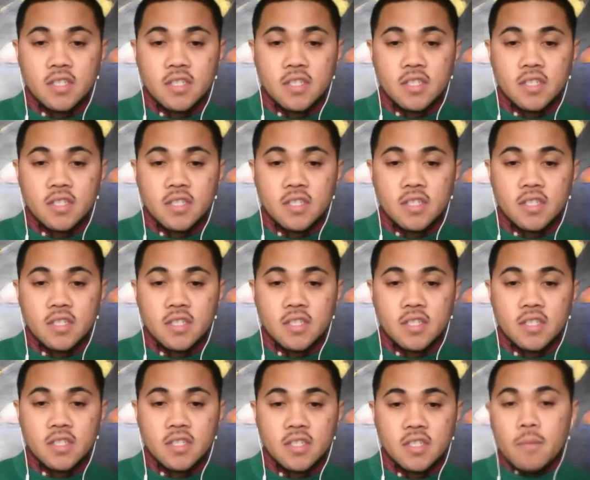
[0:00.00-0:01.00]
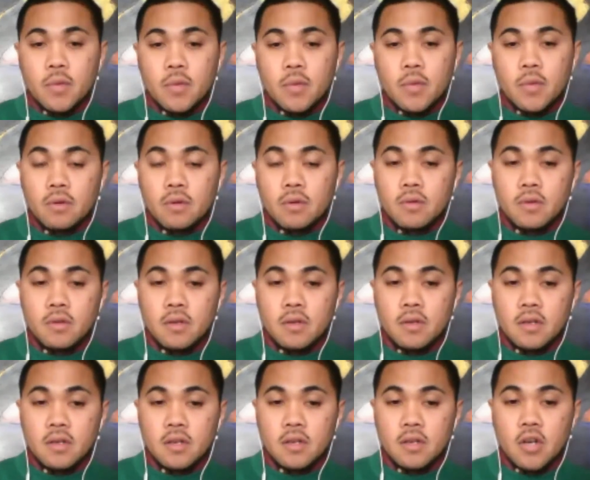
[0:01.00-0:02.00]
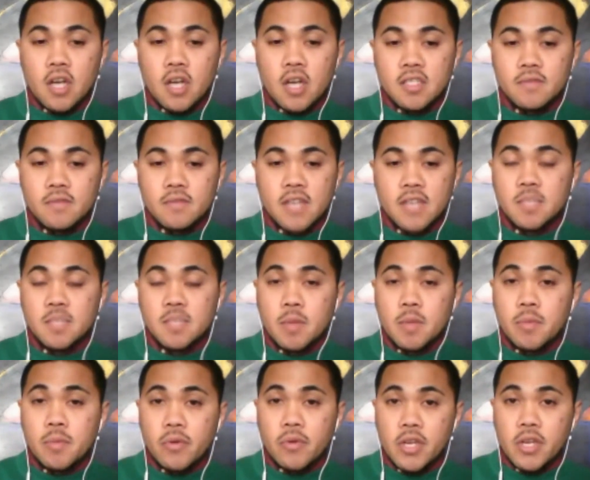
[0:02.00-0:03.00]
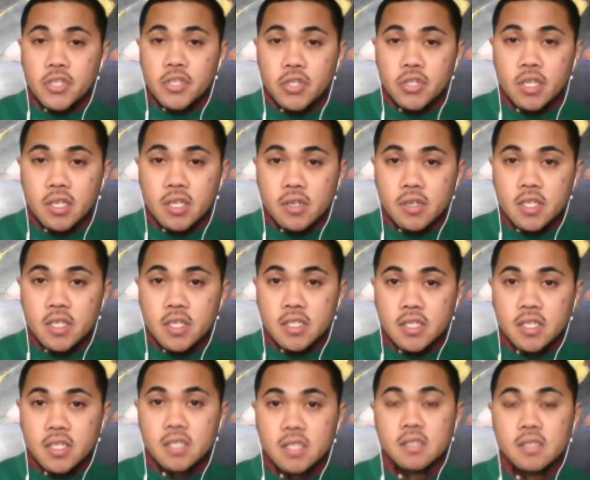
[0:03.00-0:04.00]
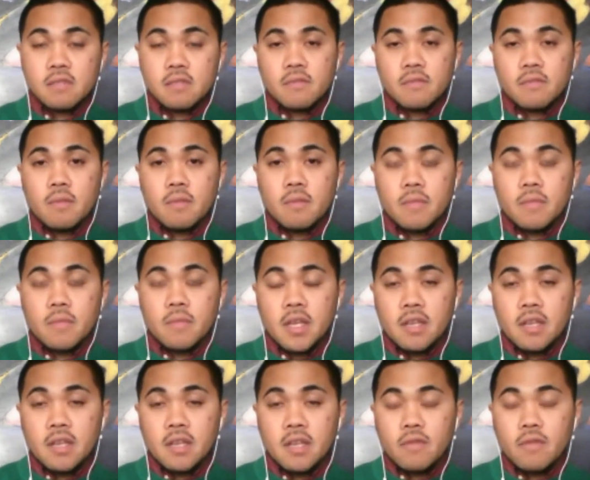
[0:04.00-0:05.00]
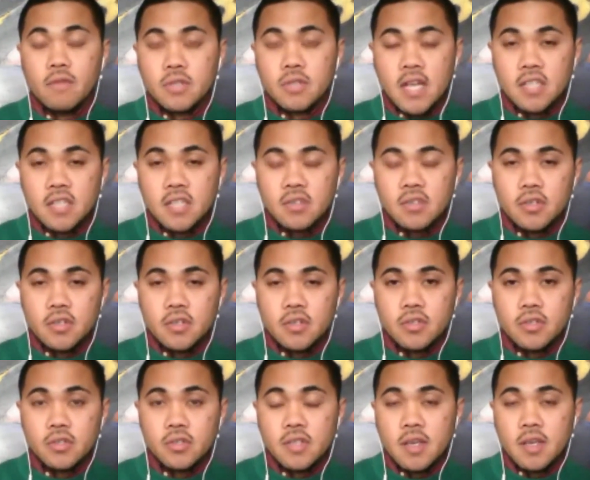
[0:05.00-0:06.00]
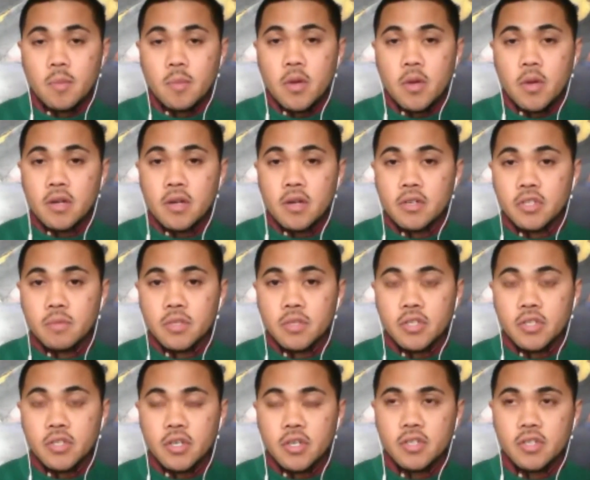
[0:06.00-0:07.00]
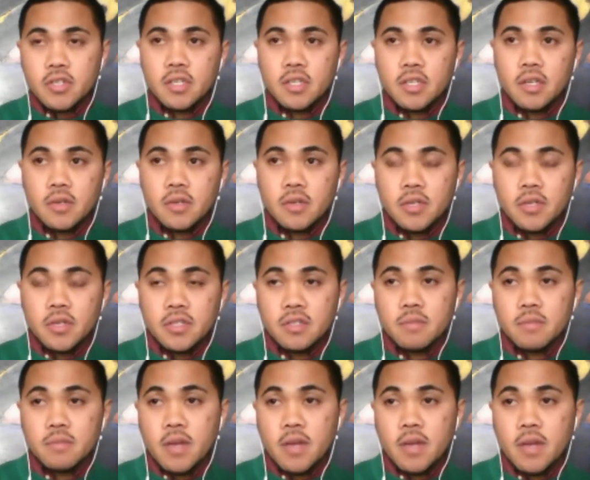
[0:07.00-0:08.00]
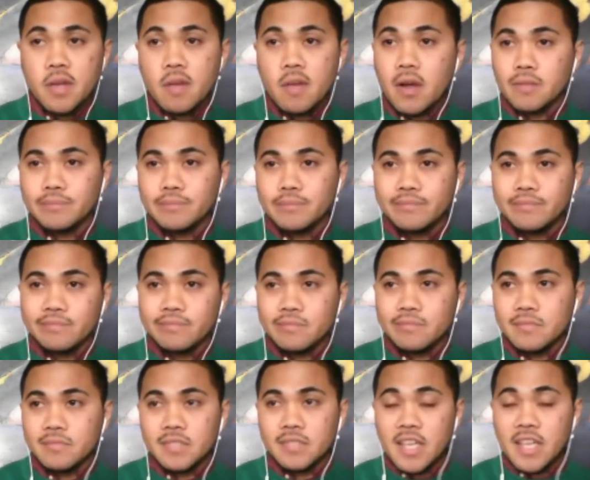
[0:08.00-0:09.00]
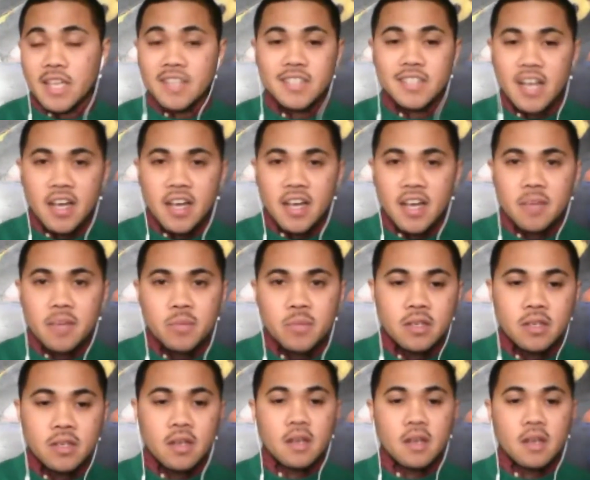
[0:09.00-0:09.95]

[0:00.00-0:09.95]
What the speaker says: for example, cost of tax preparation increases from individual tax return to, say, a partnership returns. It increases by about 10 times.